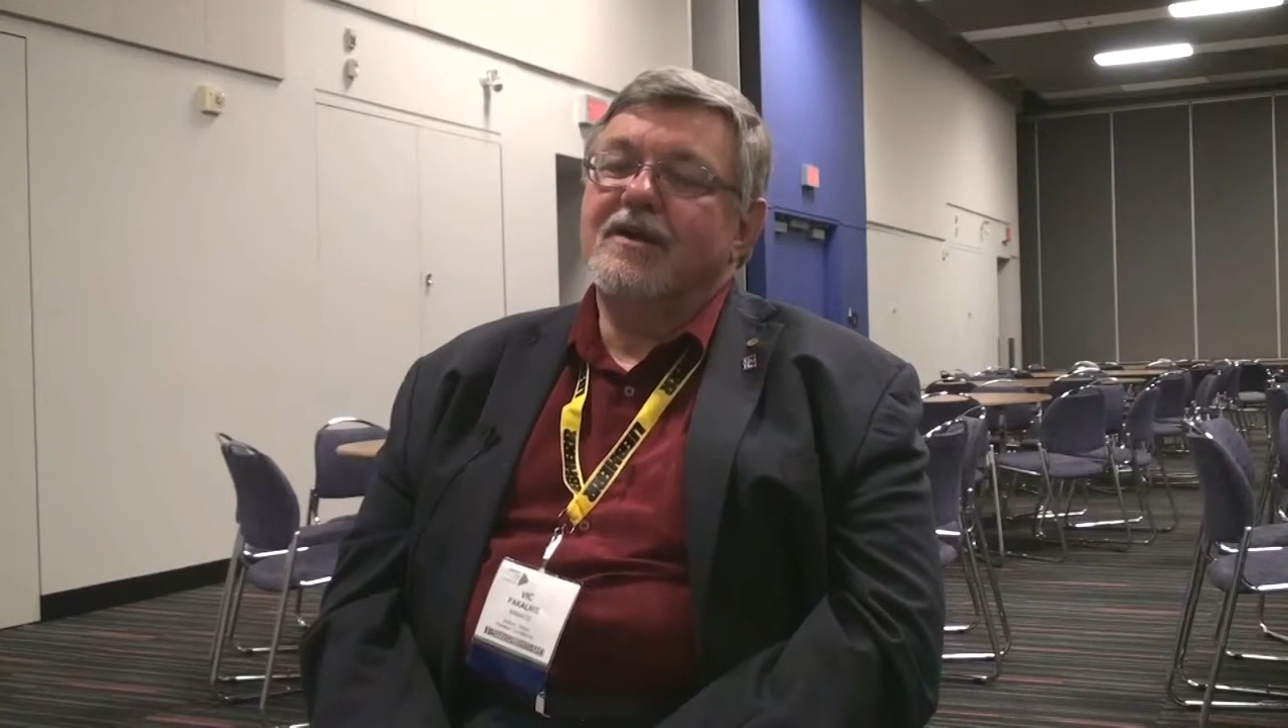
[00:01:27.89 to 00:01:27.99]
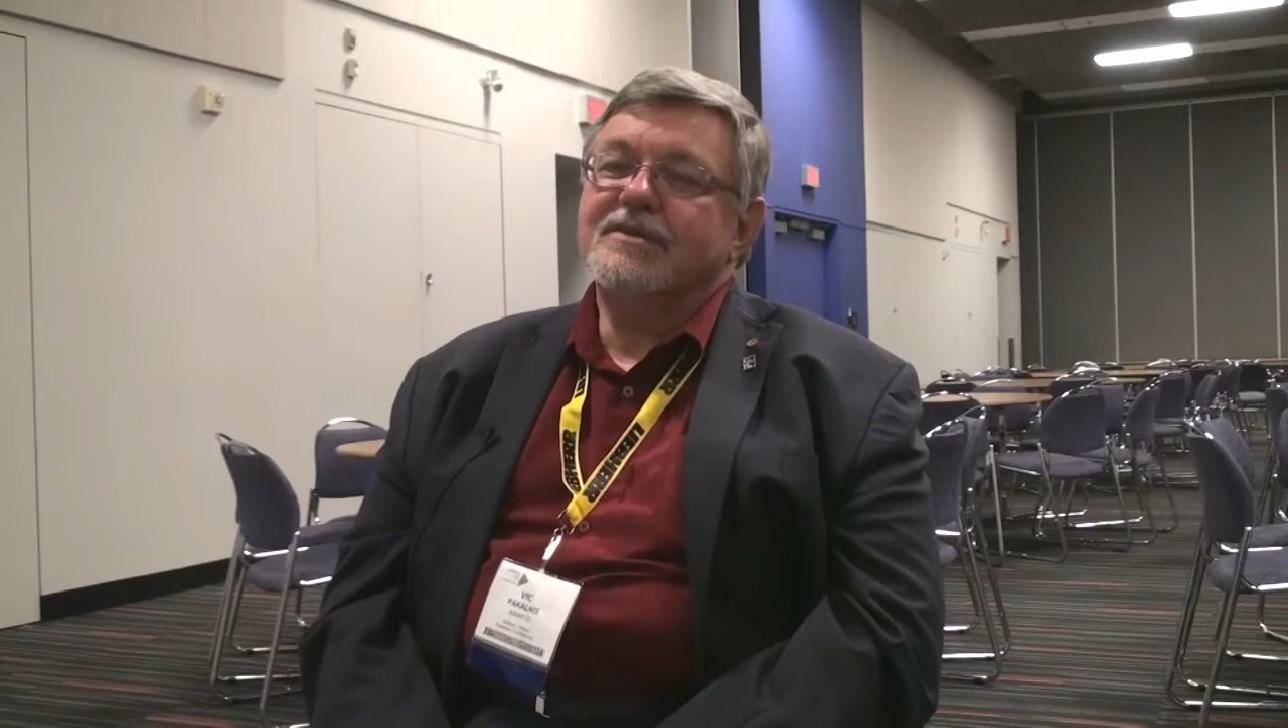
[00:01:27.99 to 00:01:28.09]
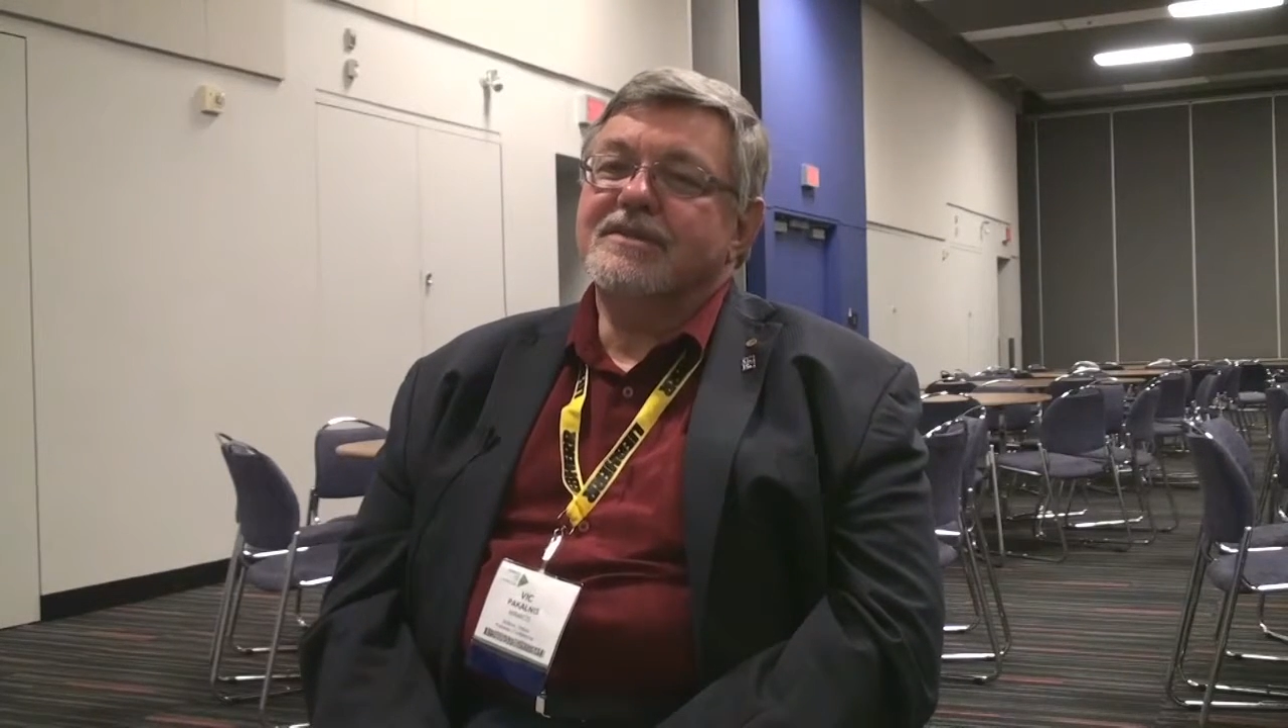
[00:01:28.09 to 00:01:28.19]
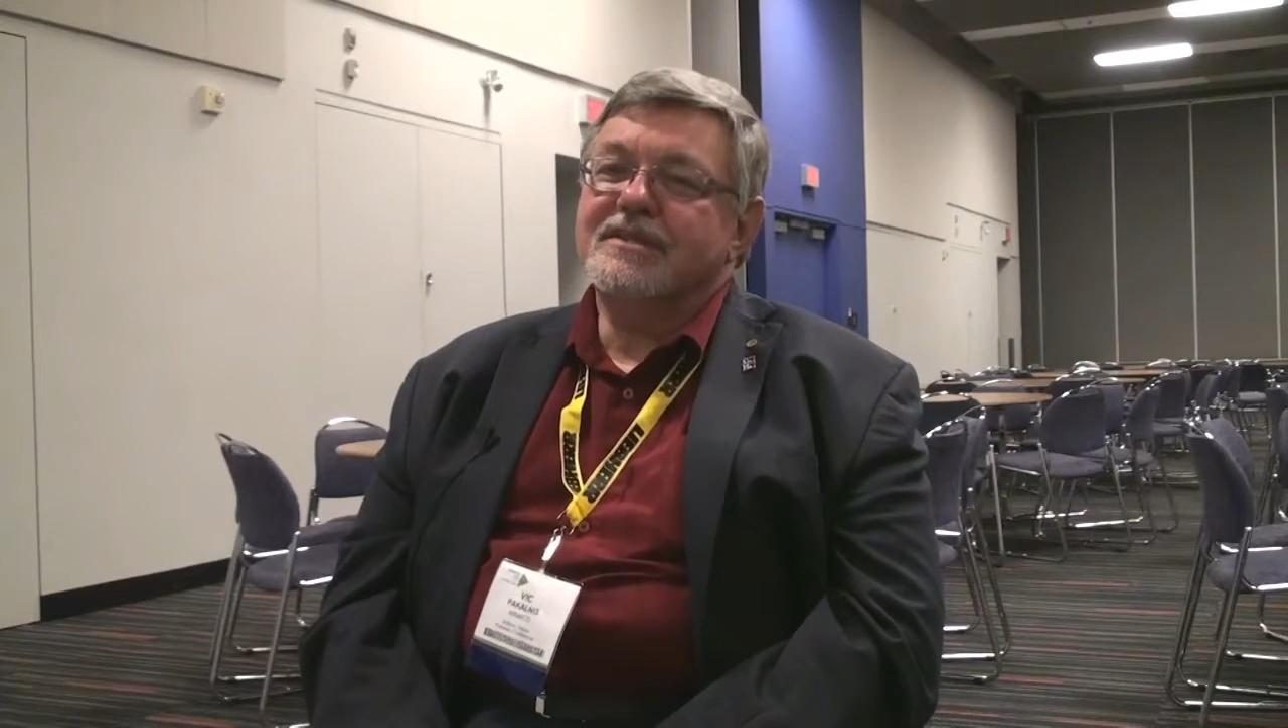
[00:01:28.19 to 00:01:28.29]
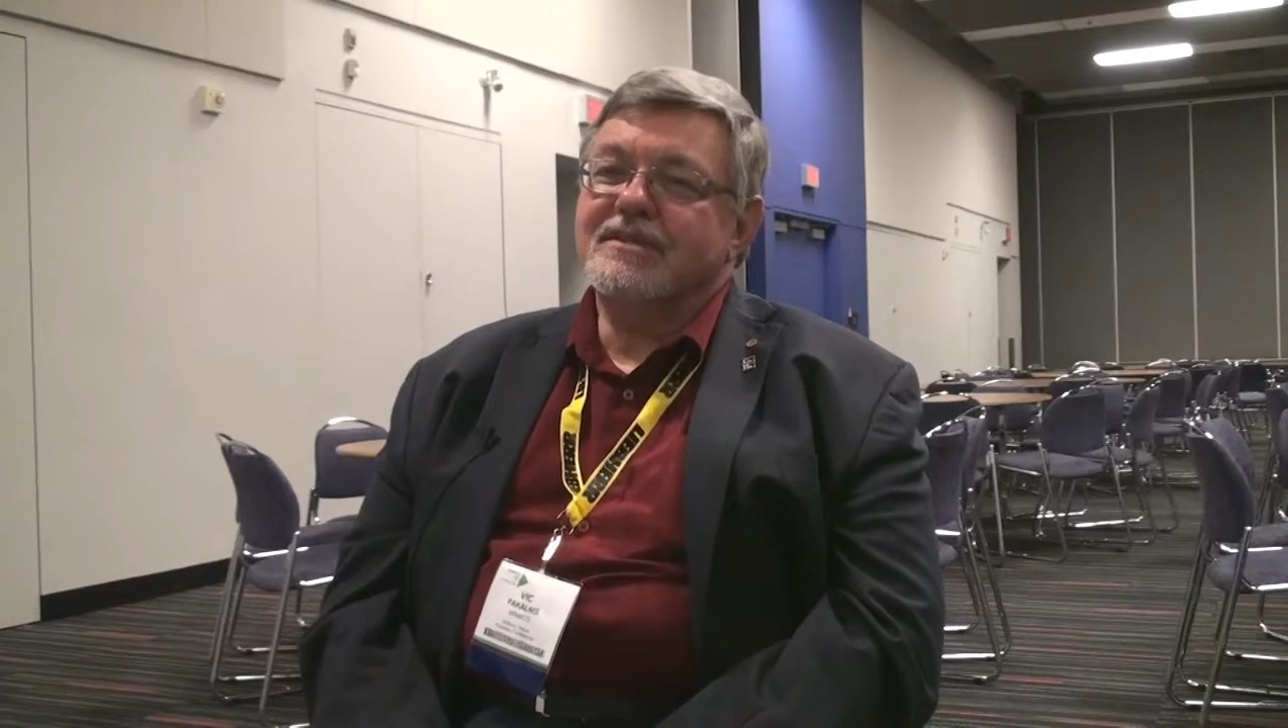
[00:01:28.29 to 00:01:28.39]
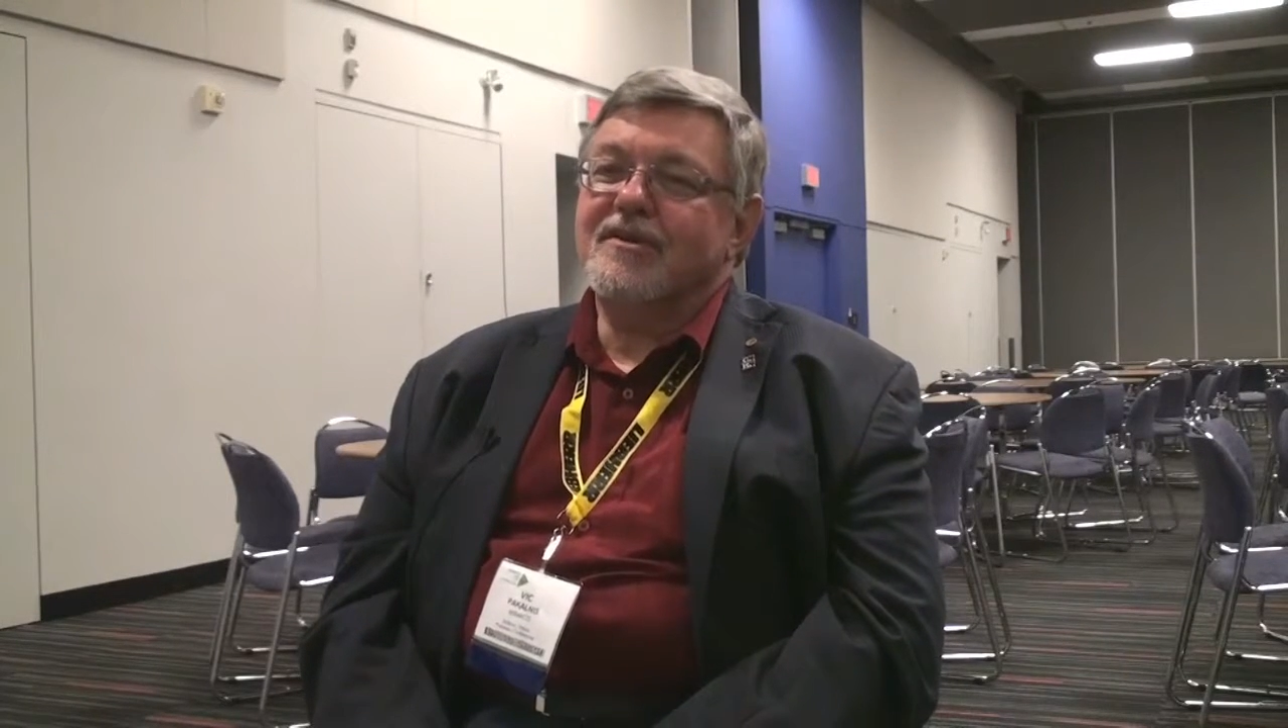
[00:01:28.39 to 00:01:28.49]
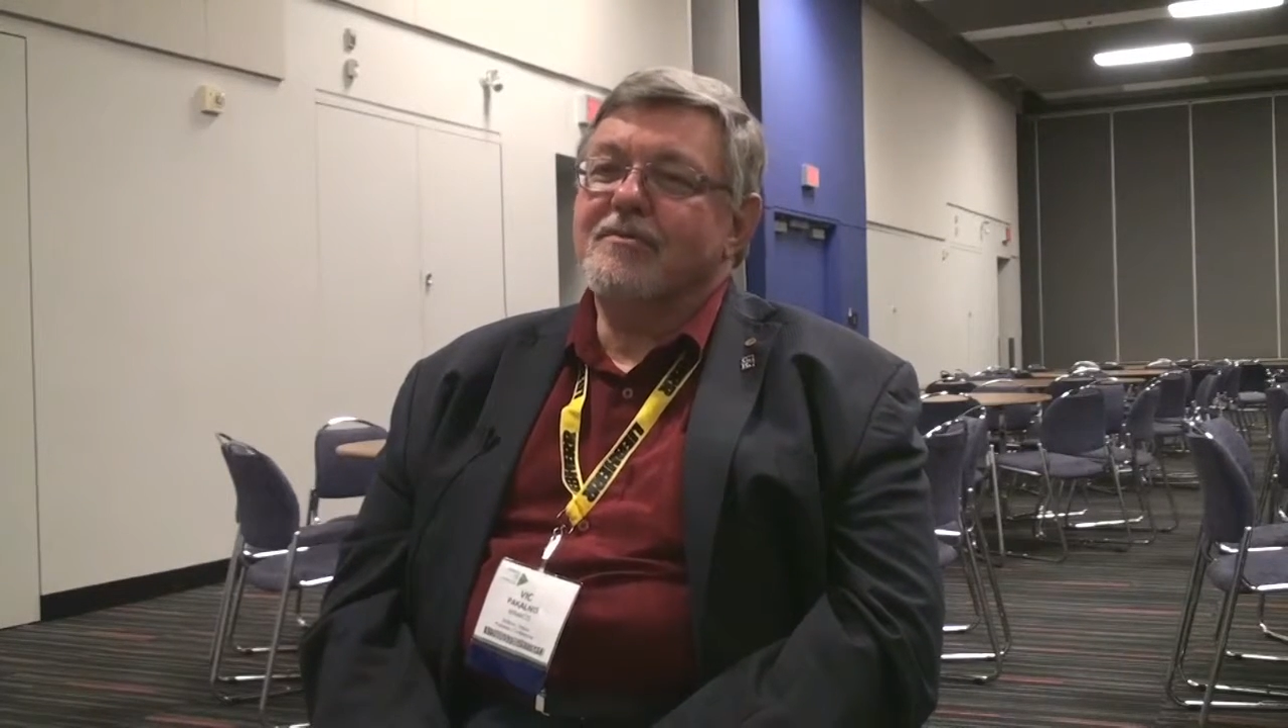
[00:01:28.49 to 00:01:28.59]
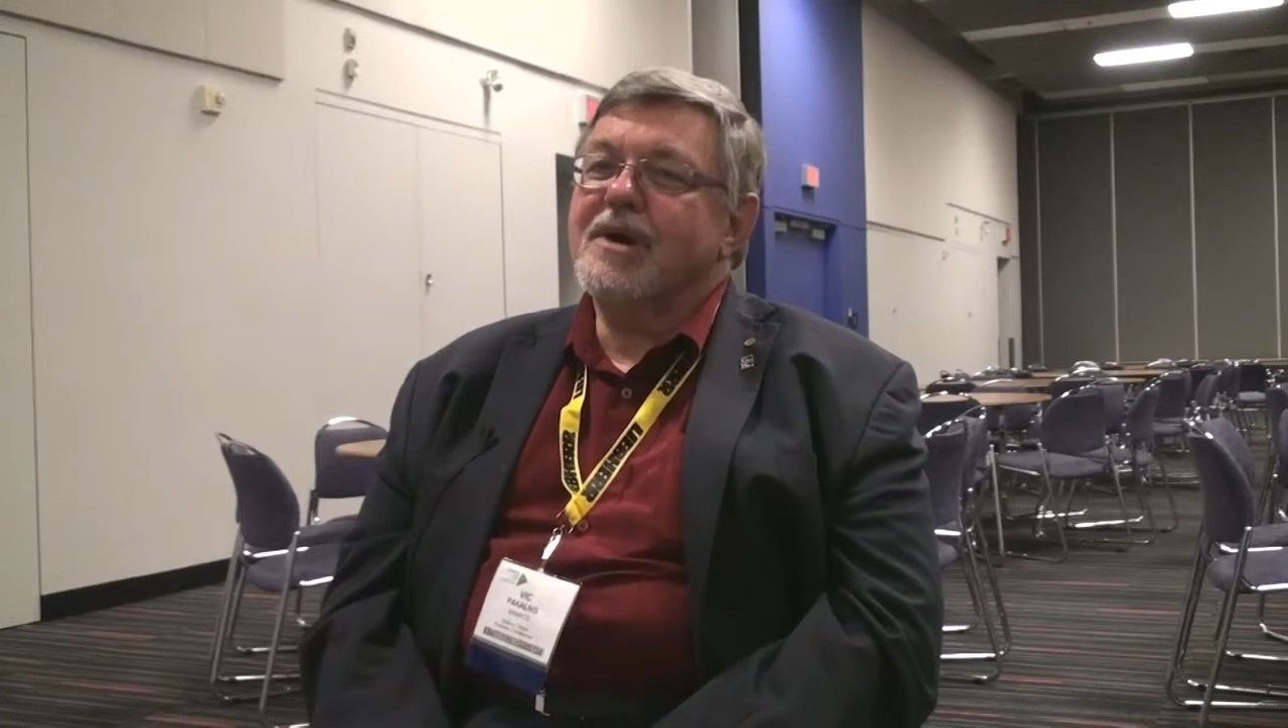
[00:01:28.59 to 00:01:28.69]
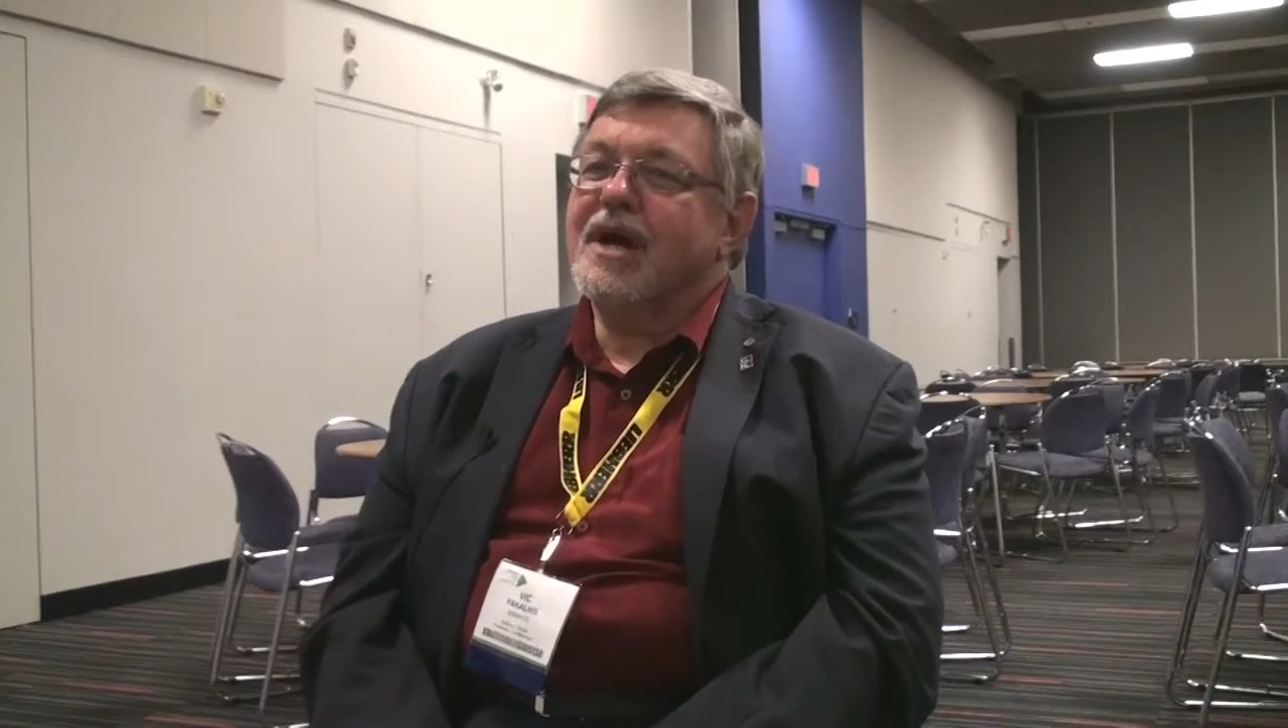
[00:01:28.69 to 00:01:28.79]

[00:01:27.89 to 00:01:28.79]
Osisko